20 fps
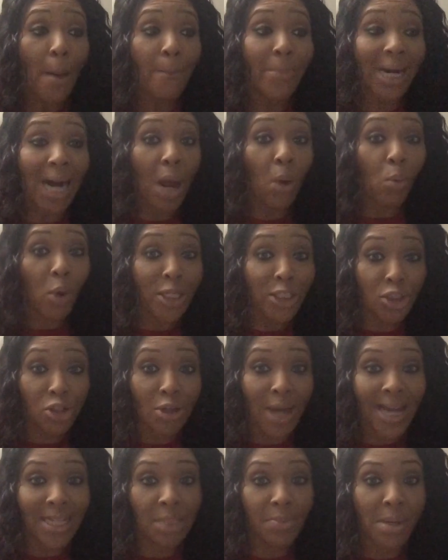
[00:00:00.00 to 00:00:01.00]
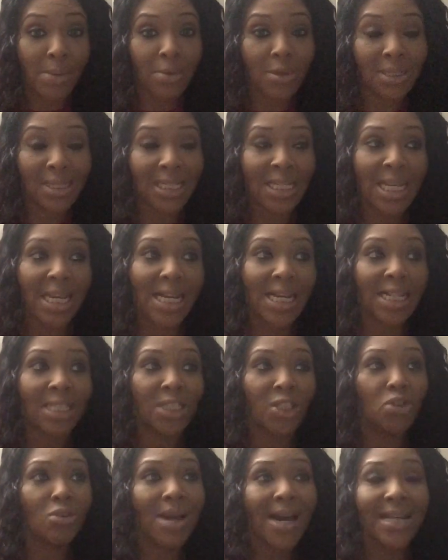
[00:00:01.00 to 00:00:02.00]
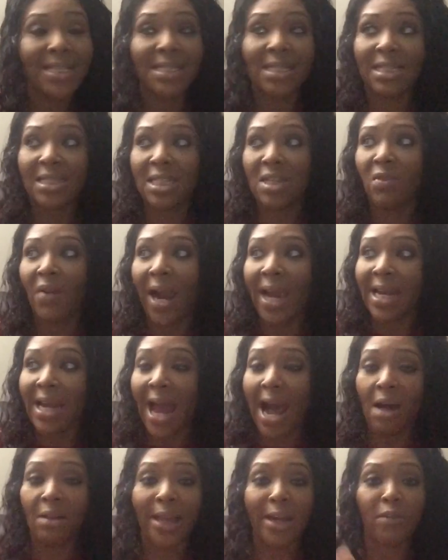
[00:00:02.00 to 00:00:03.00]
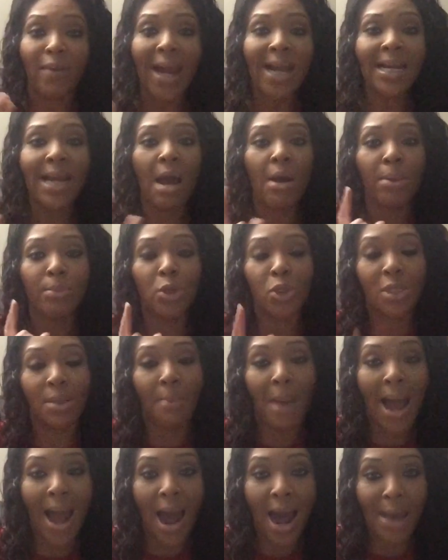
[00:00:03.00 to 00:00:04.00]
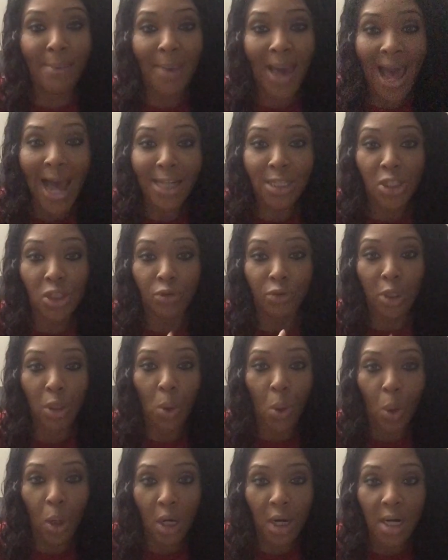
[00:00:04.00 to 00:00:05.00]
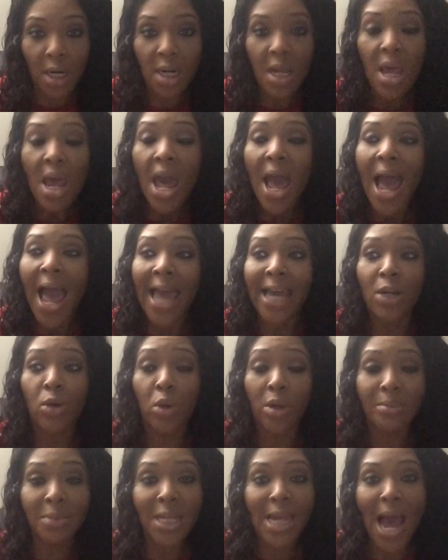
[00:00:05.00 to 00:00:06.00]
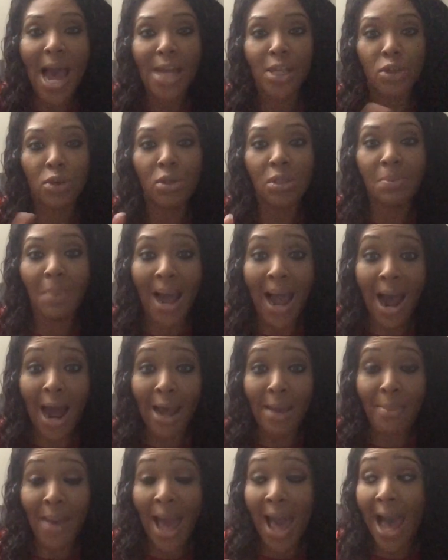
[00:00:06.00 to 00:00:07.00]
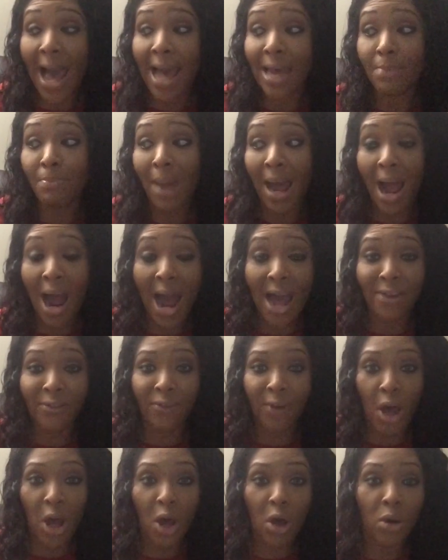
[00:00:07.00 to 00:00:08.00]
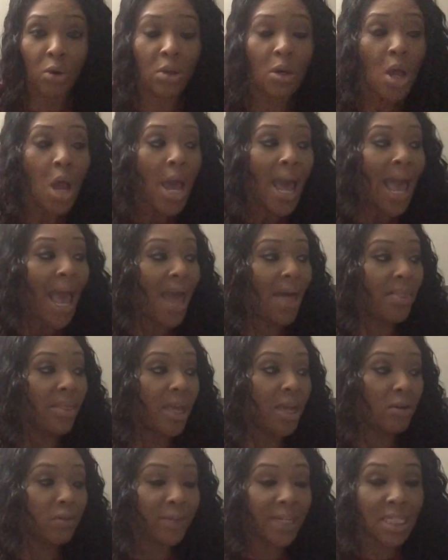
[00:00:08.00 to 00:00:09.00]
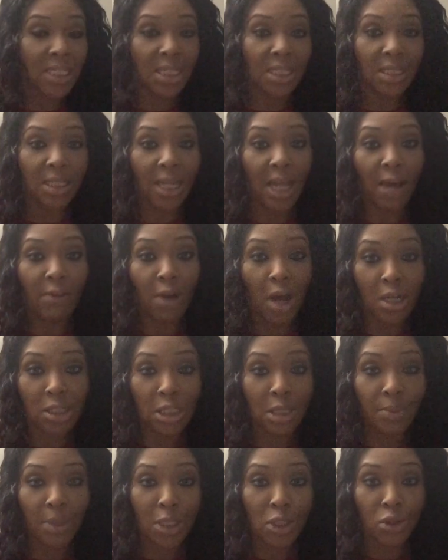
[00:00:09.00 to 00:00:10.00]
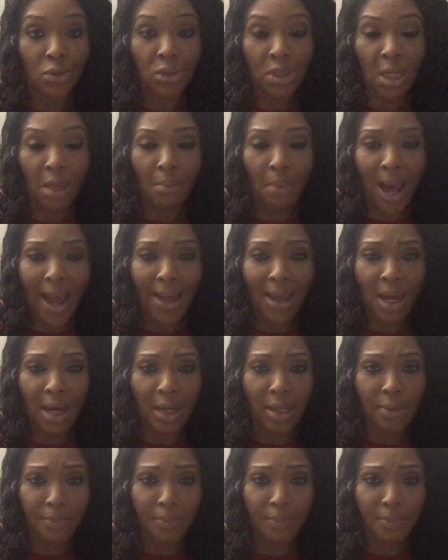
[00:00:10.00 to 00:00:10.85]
But I want you guys to be able to see, and as you guys can see right now, like right now I'm using my iPad to record, and normally I use my iPad, my iPhone, and then recently I've also been using my